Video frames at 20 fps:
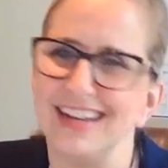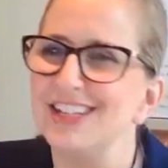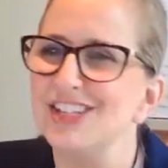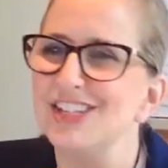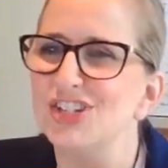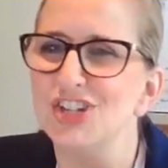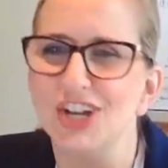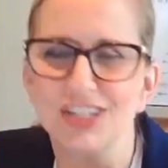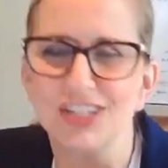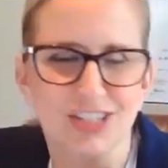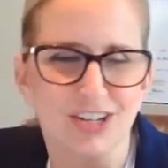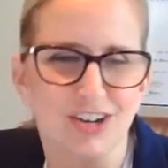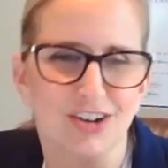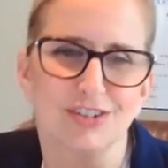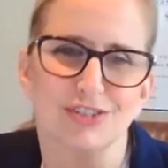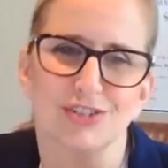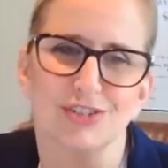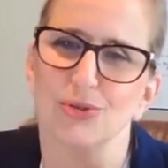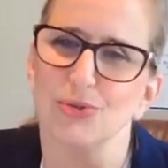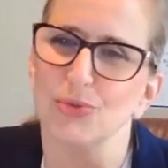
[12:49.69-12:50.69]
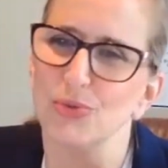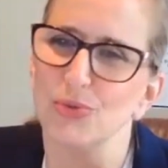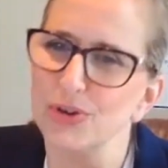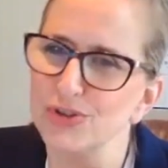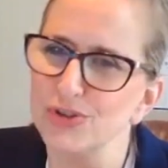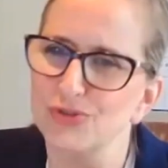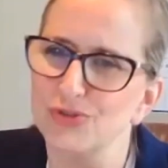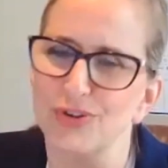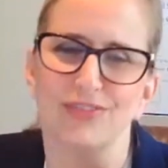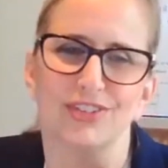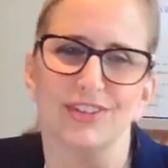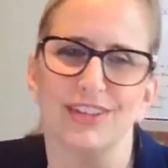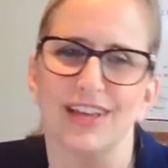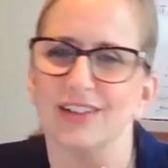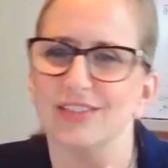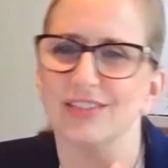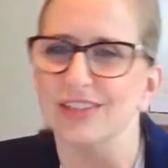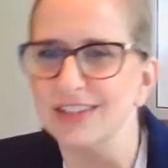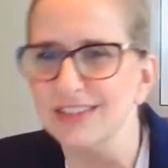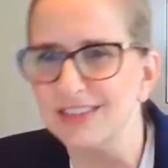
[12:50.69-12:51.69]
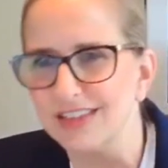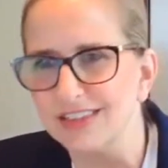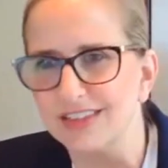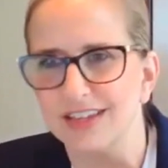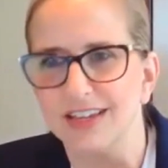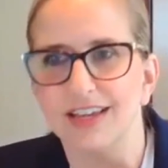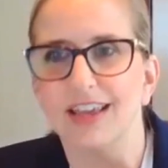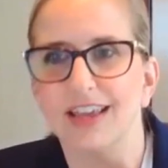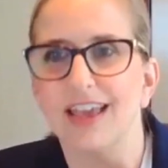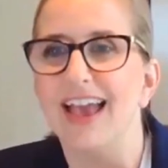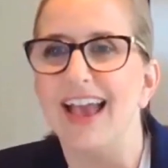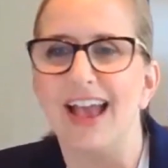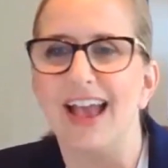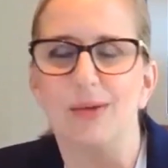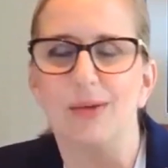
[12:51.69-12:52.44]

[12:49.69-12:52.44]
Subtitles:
It's just there because our lawyers drafted that lengthy thing